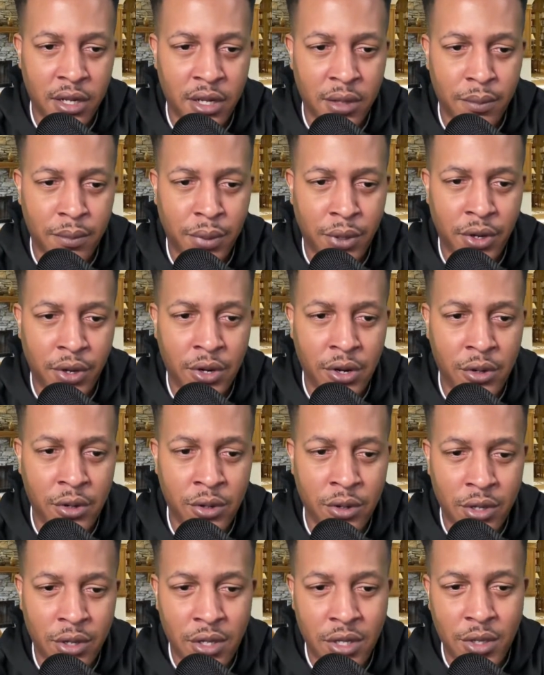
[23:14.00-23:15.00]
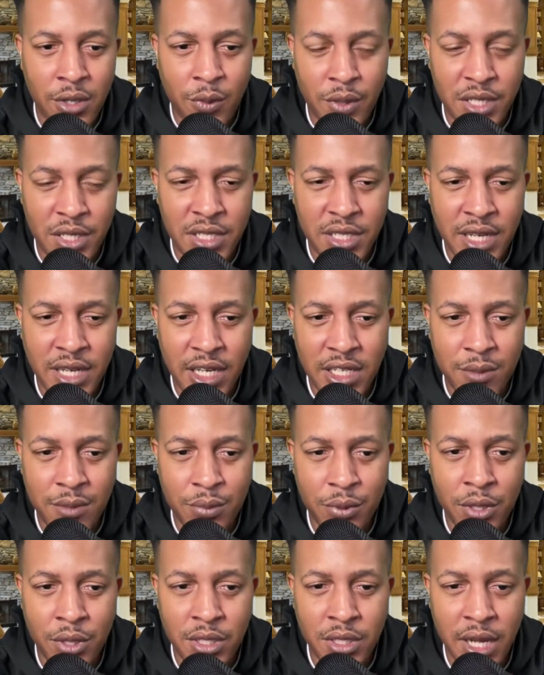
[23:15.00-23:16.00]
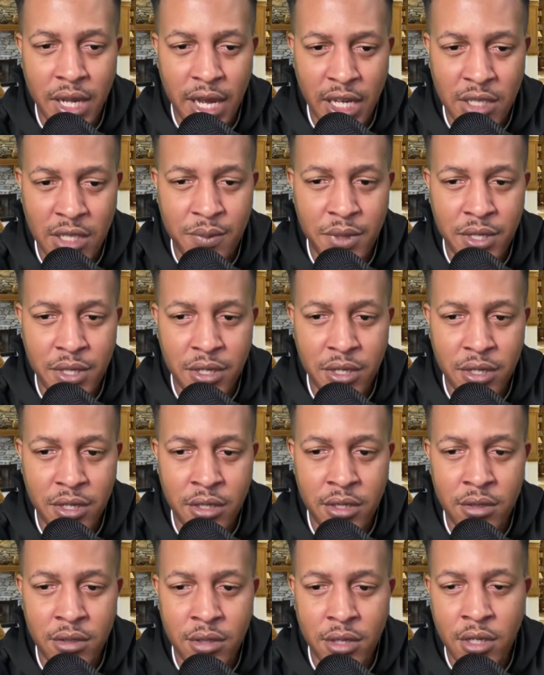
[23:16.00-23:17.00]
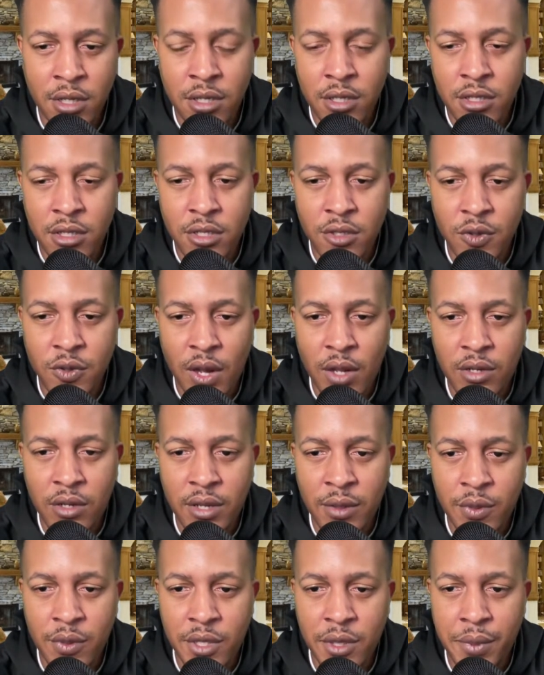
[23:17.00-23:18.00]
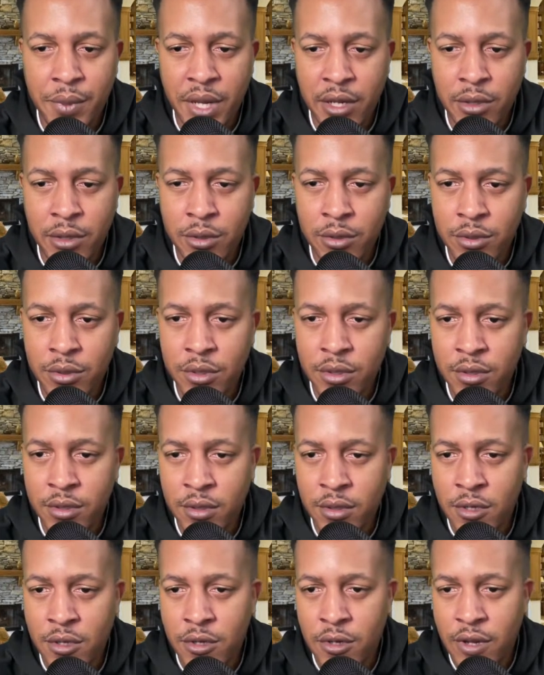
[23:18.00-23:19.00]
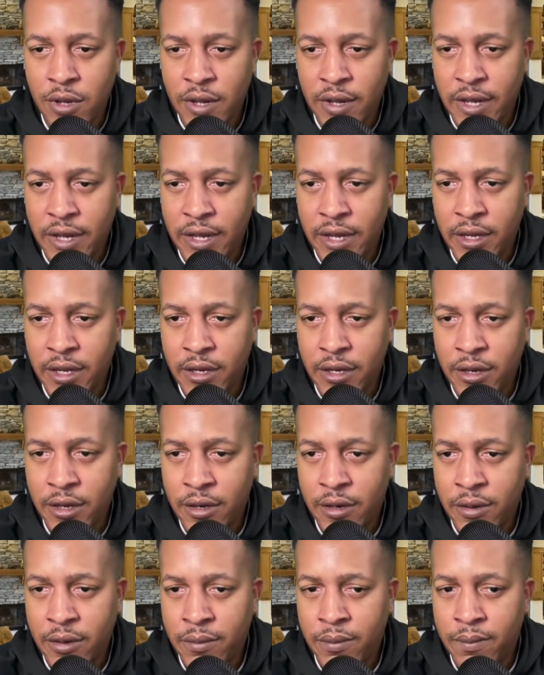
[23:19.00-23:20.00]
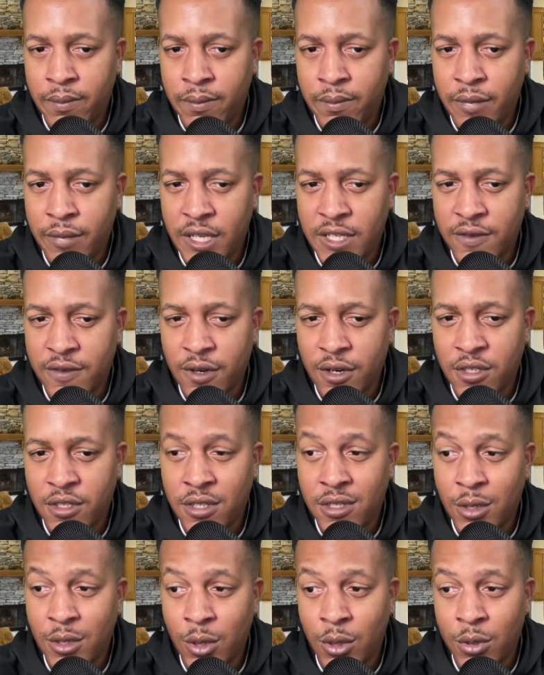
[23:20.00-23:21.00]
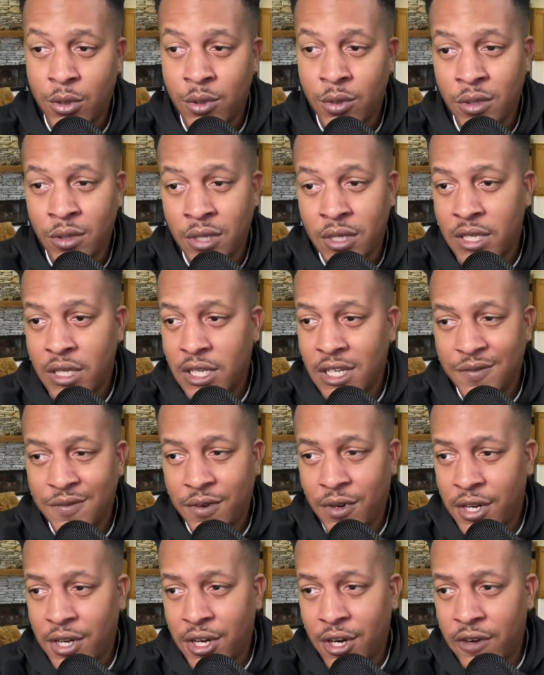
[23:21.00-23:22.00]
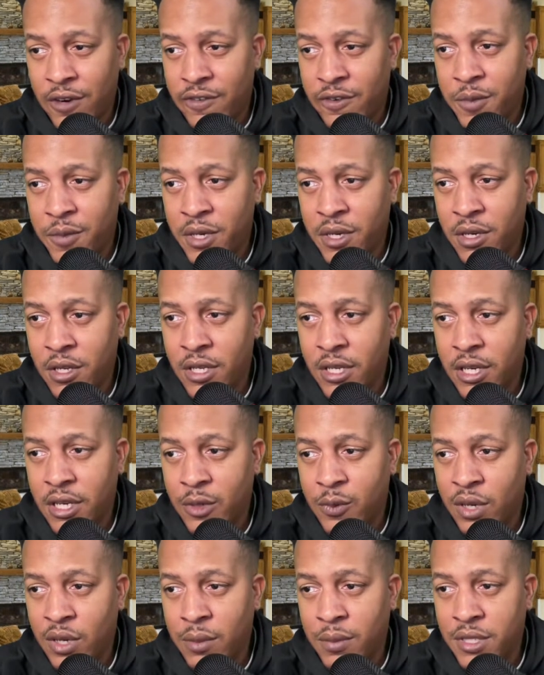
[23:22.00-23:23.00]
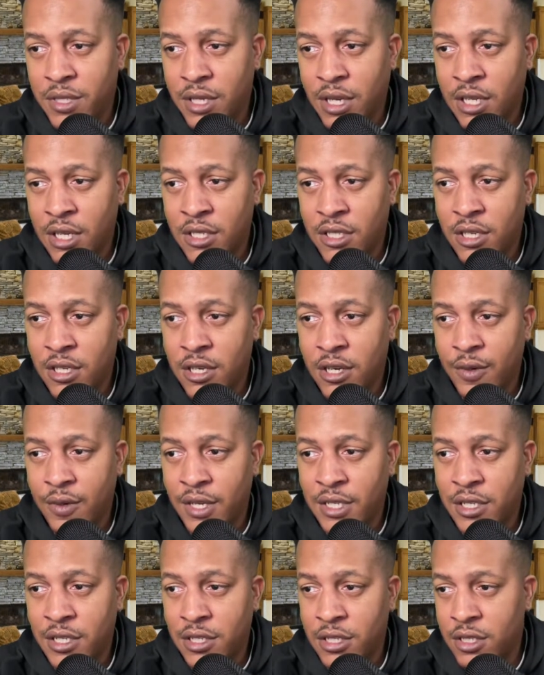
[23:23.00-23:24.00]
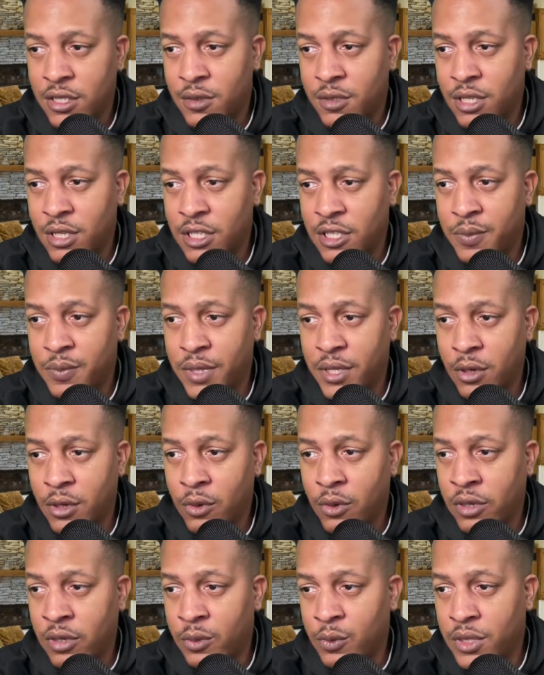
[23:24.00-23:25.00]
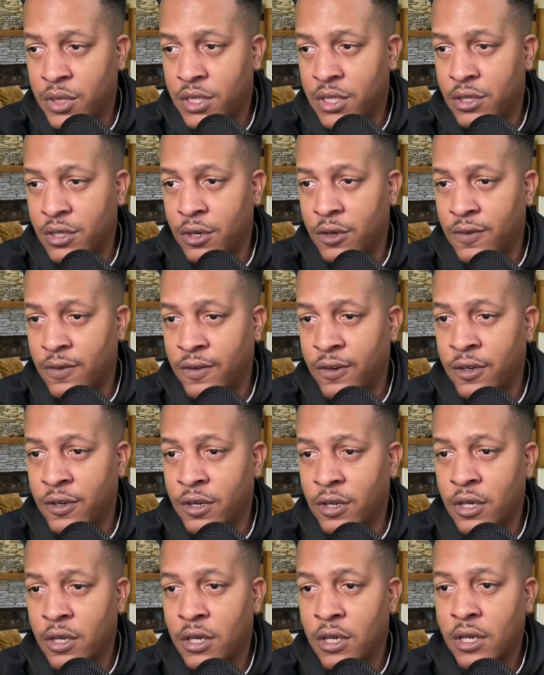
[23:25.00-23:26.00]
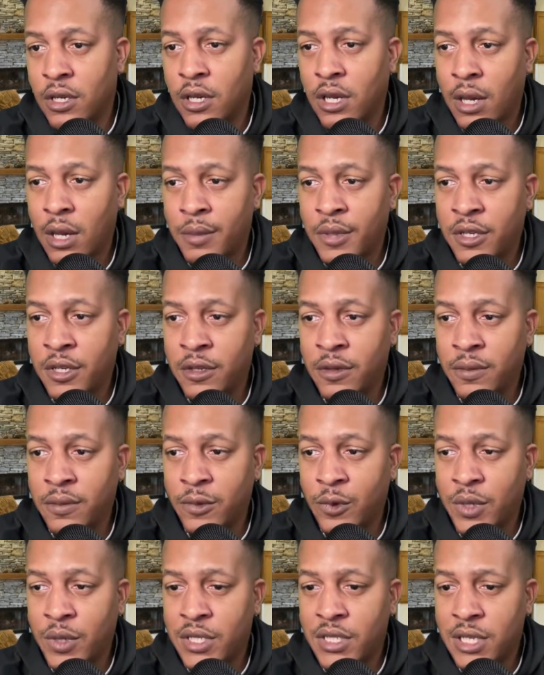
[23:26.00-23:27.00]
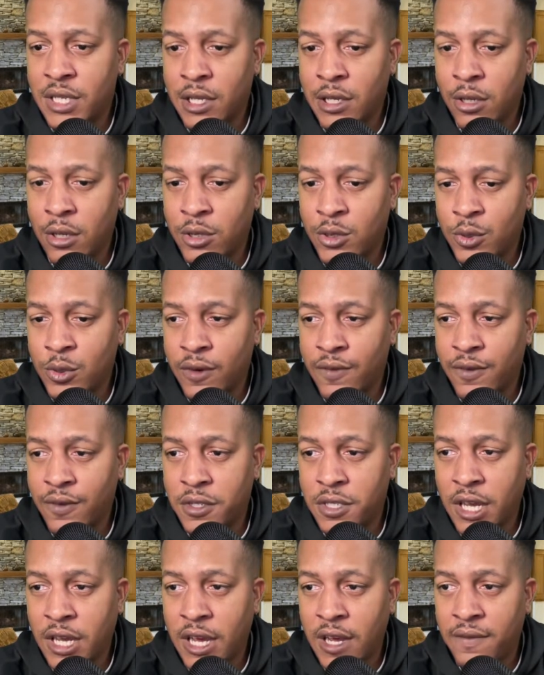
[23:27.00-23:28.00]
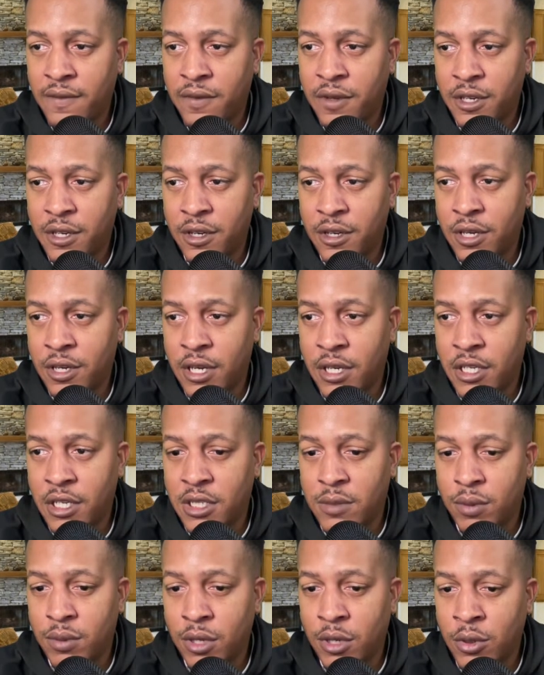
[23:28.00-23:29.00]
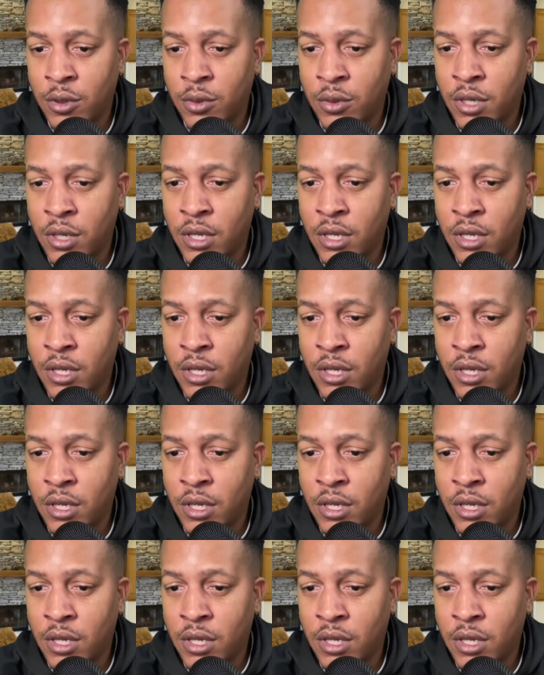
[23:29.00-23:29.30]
Burrow, when he's catching points, has been good. So I'll lean with the Bengals. And as far as the total, it's very hard for me to look any way besides the direction it's been going, which is over. I mean, we can see a low scoring first half, and they're gonna explode,